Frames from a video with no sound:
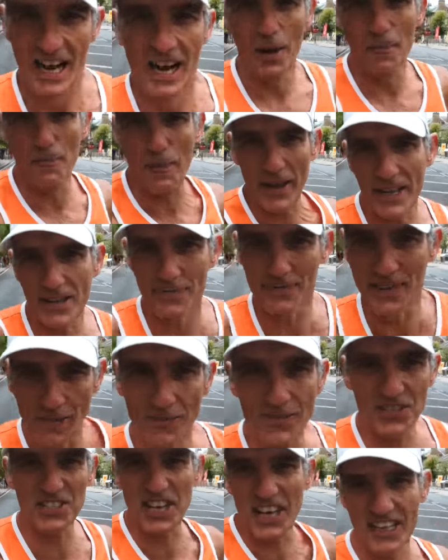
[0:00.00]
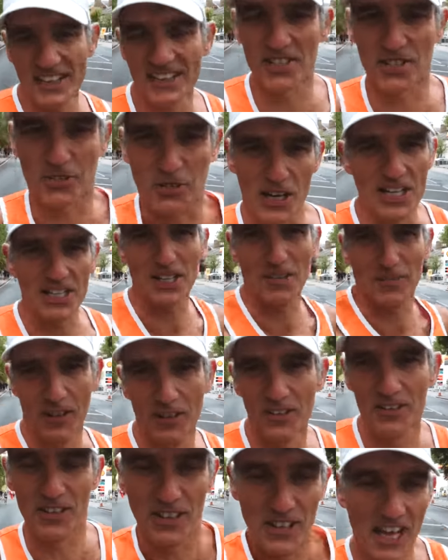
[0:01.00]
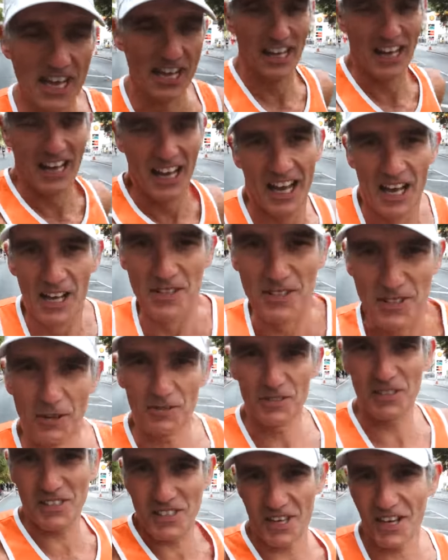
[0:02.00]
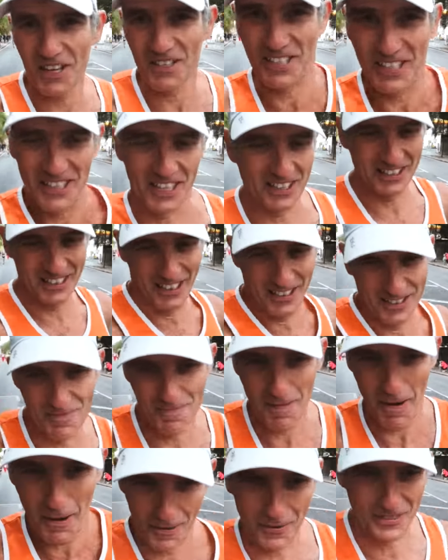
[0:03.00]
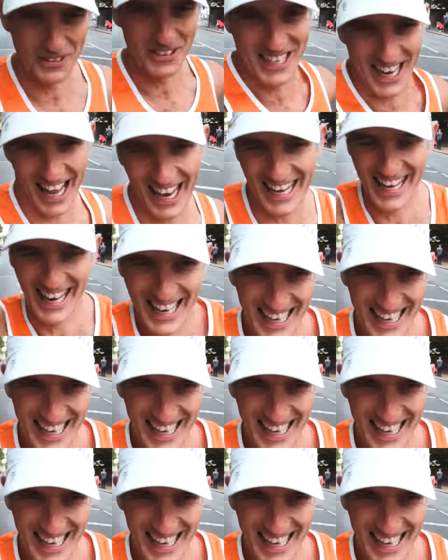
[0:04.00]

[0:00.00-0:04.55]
I bet you've never seen the streets of London so deserted on London Marathon Day.